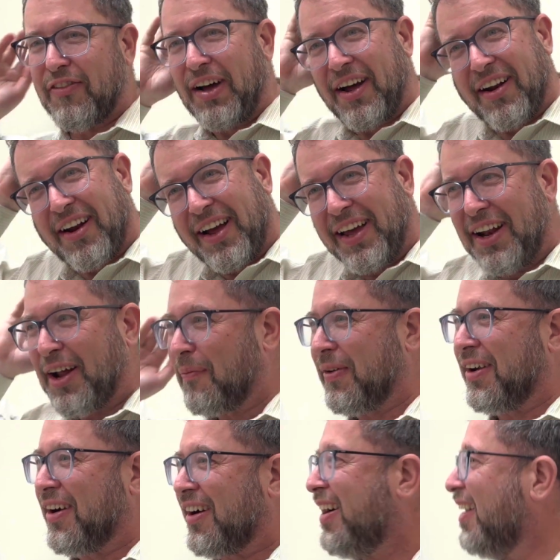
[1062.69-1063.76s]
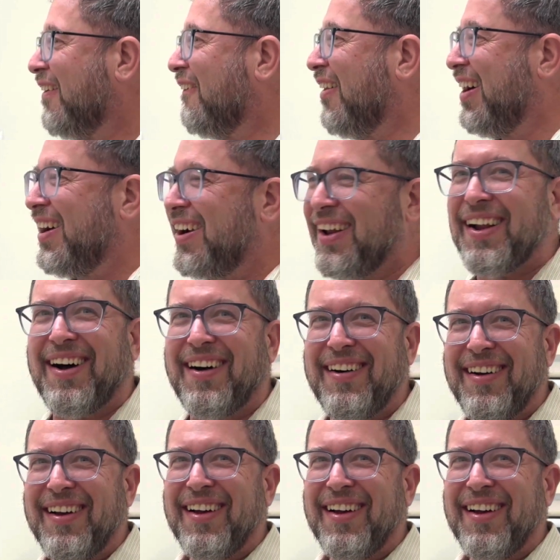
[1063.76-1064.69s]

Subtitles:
How did I end up here? Where,